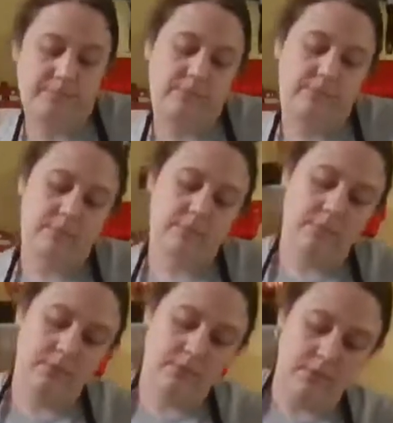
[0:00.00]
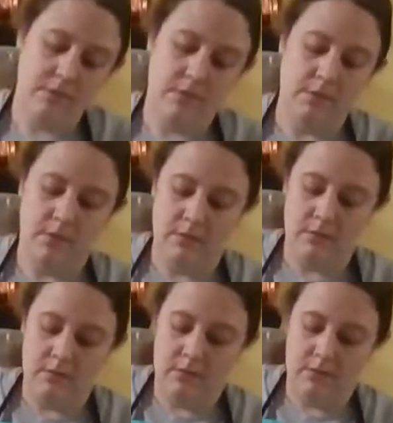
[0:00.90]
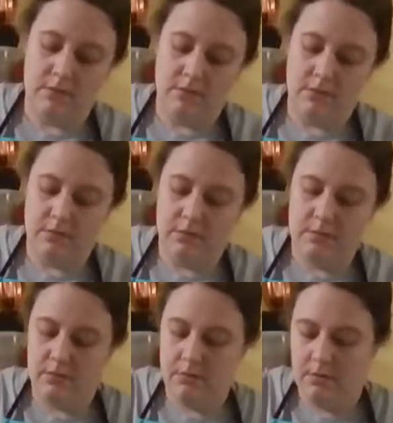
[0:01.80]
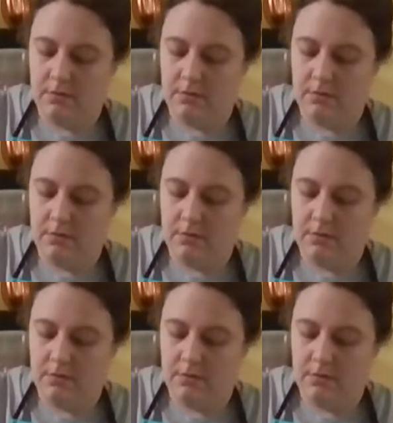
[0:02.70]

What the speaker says: No one is speaking in this clip.